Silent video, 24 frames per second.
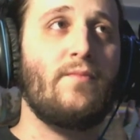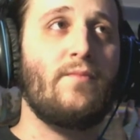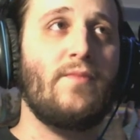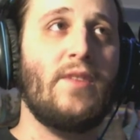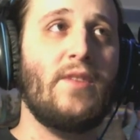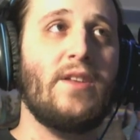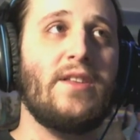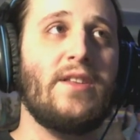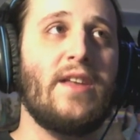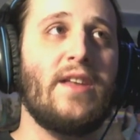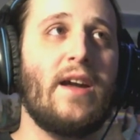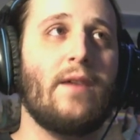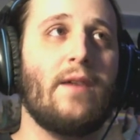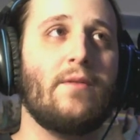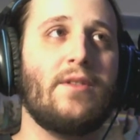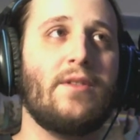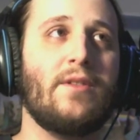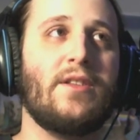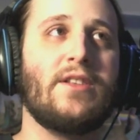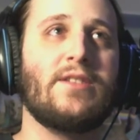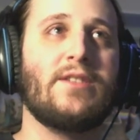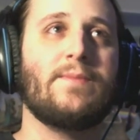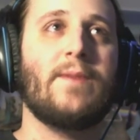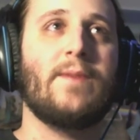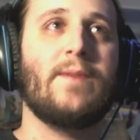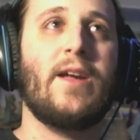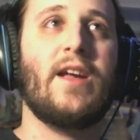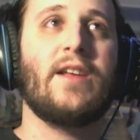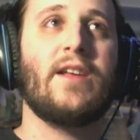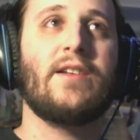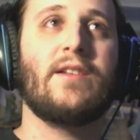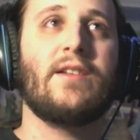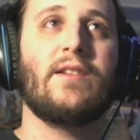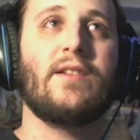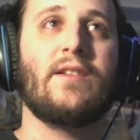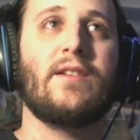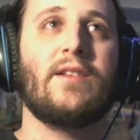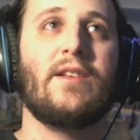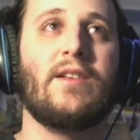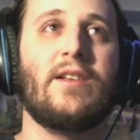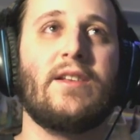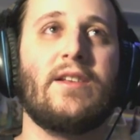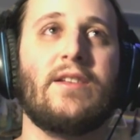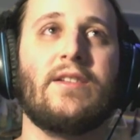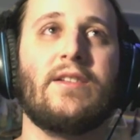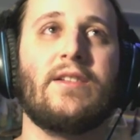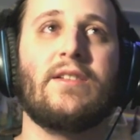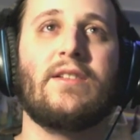yeah, with this band,
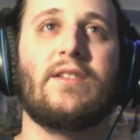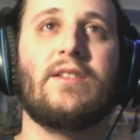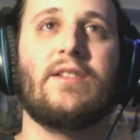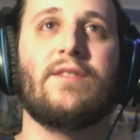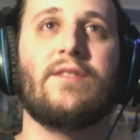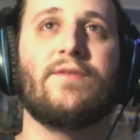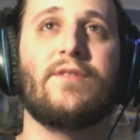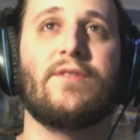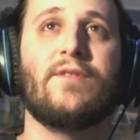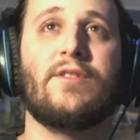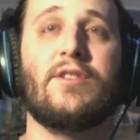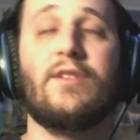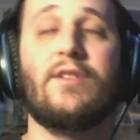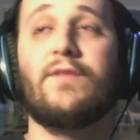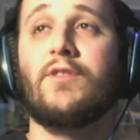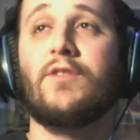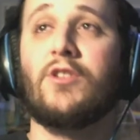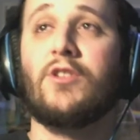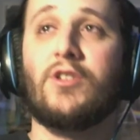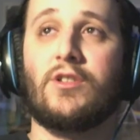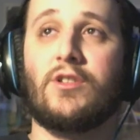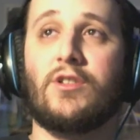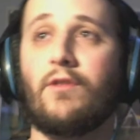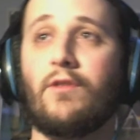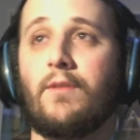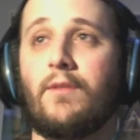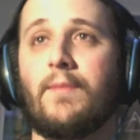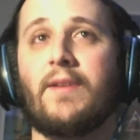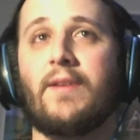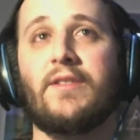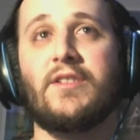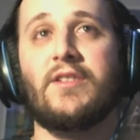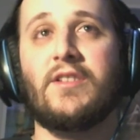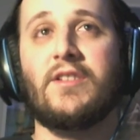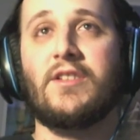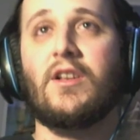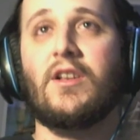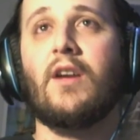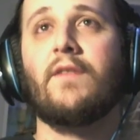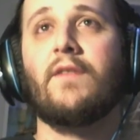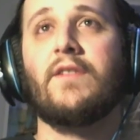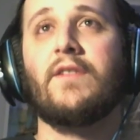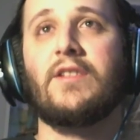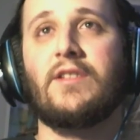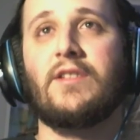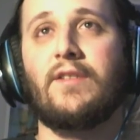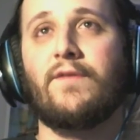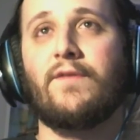it even even just going back, this is
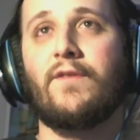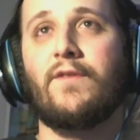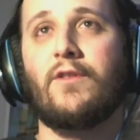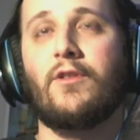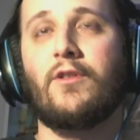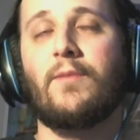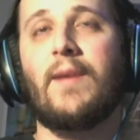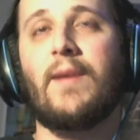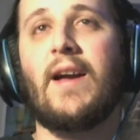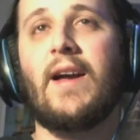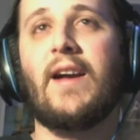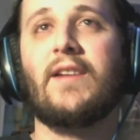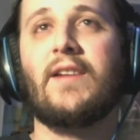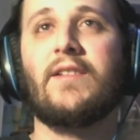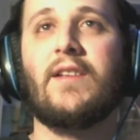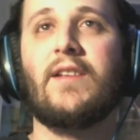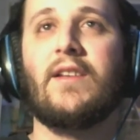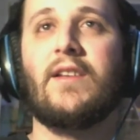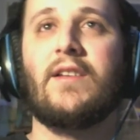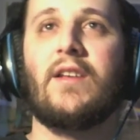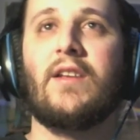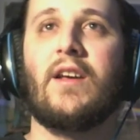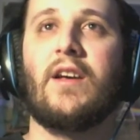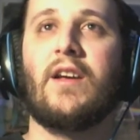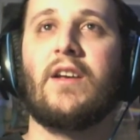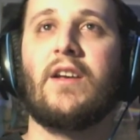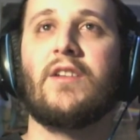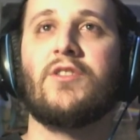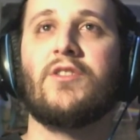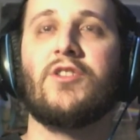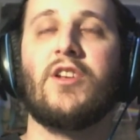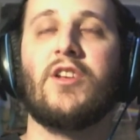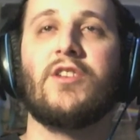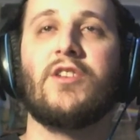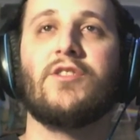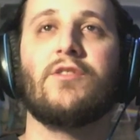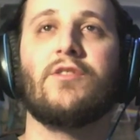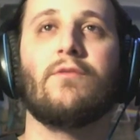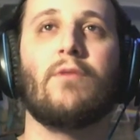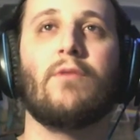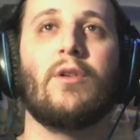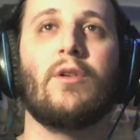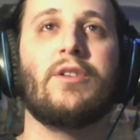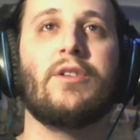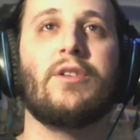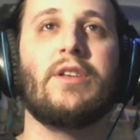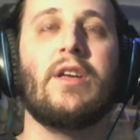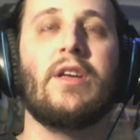obviously further back than uh, Change the
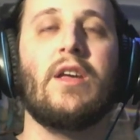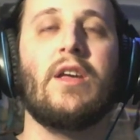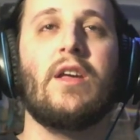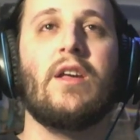World.